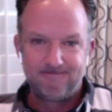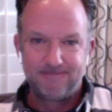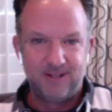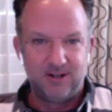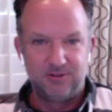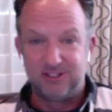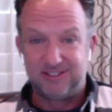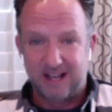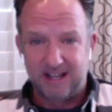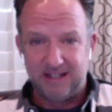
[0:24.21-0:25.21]
you know
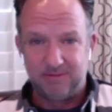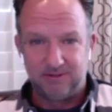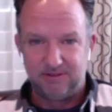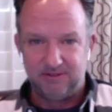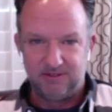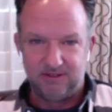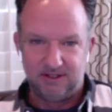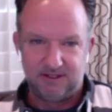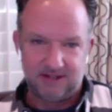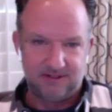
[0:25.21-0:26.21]
society point of view, and
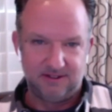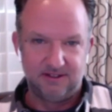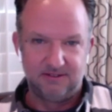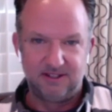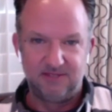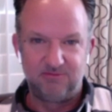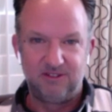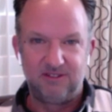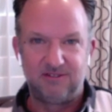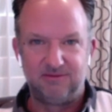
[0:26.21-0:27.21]
it's actually a, a
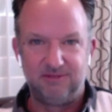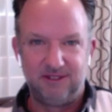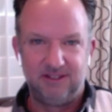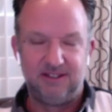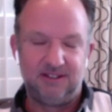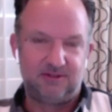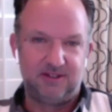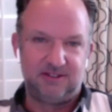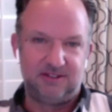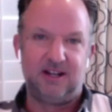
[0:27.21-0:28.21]
it's a really
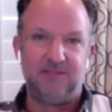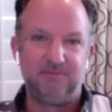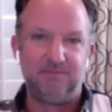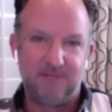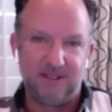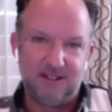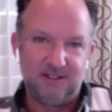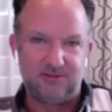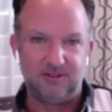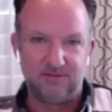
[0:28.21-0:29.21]
interesting time in the
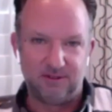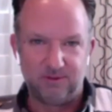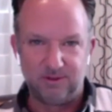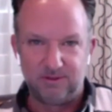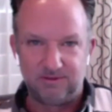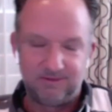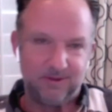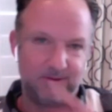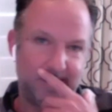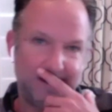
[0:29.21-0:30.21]
history of what we're
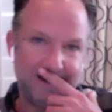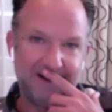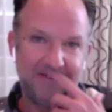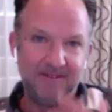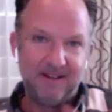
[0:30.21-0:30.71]
doing right now